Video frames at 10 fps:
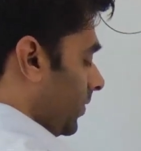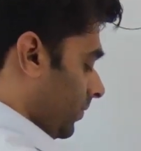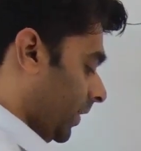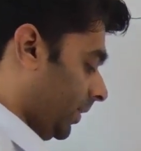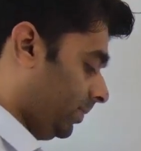
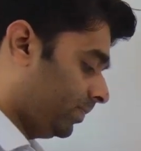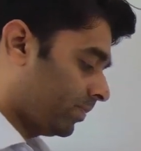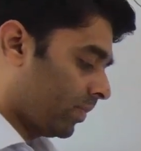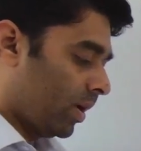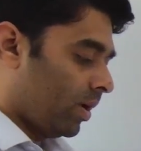Fine.
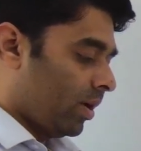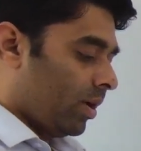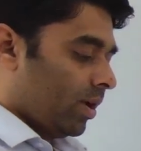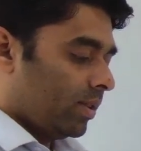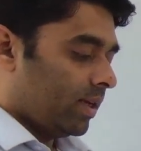
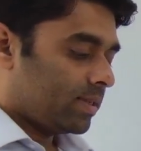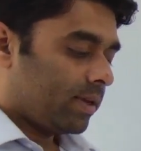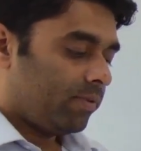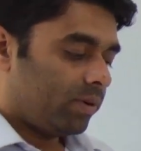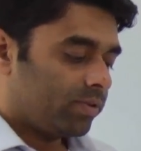The
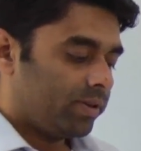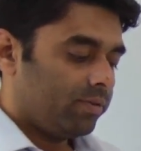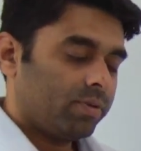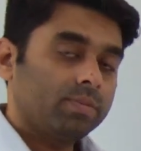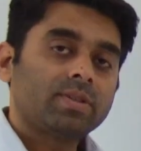escape velocity
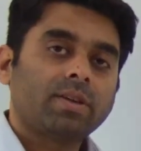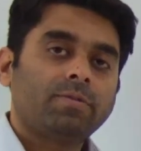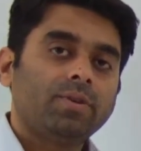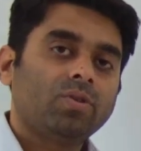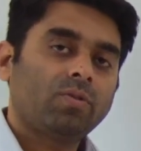from the
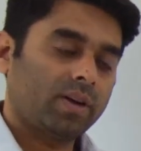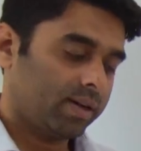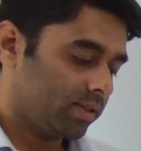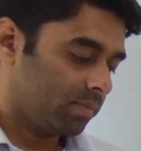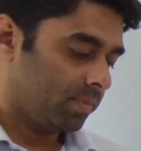surface of
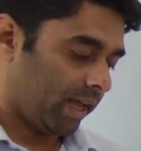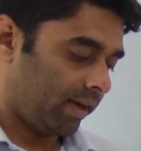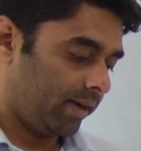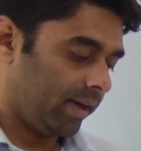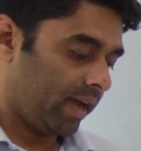another
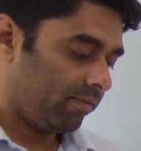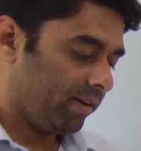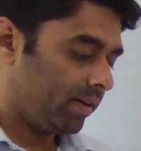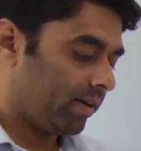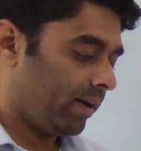planet having
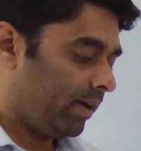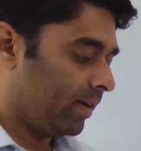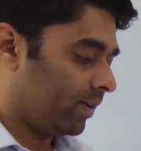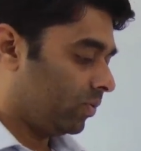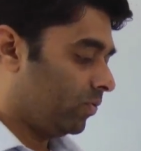a
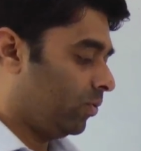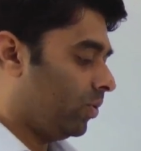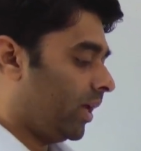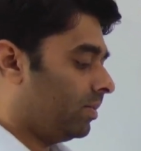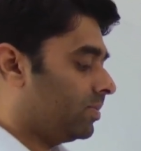radius 4
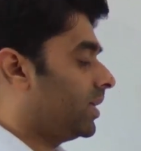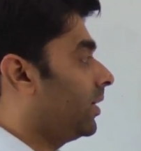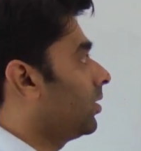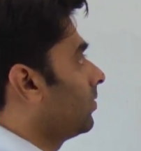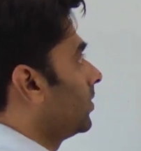times
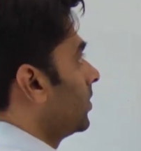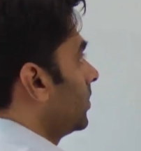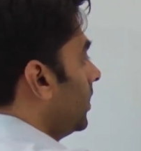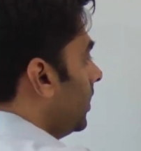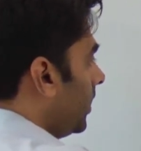that of
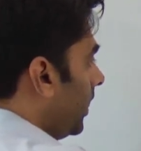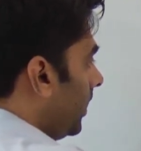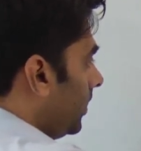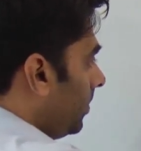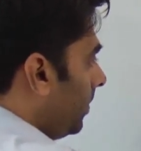Earth.
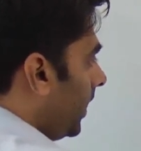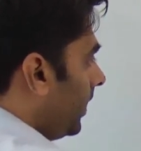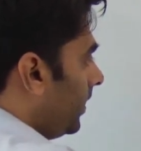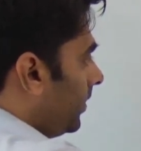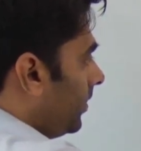Another
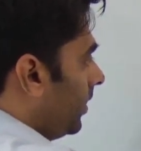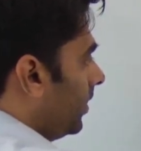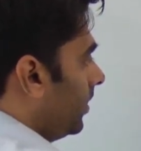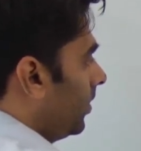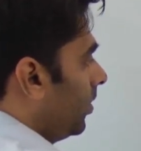planet is
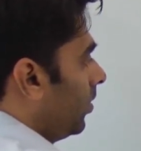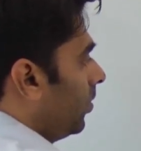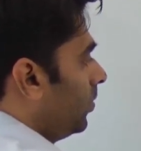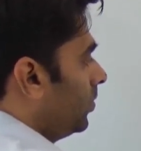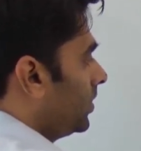there
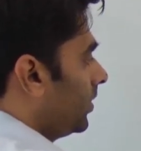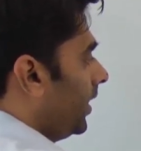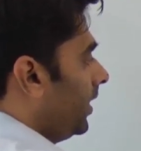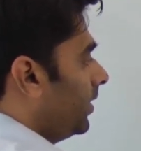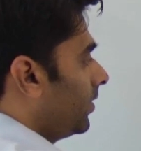whose
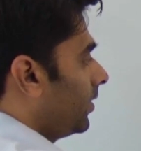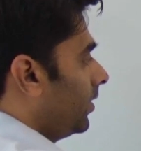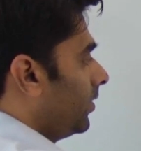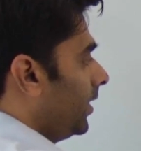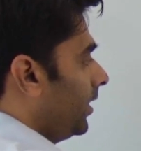radius
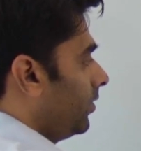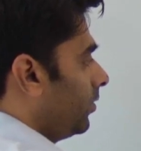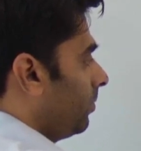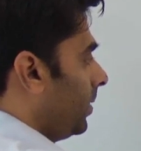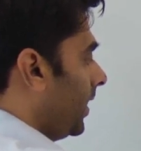
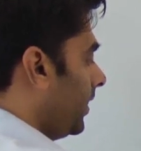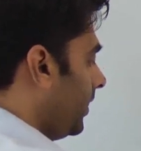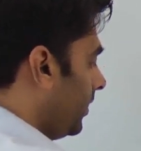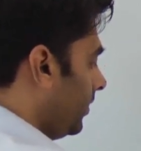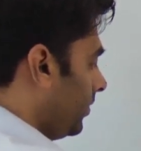of
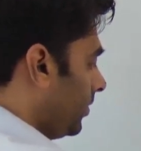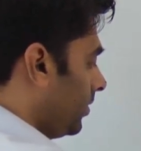planet is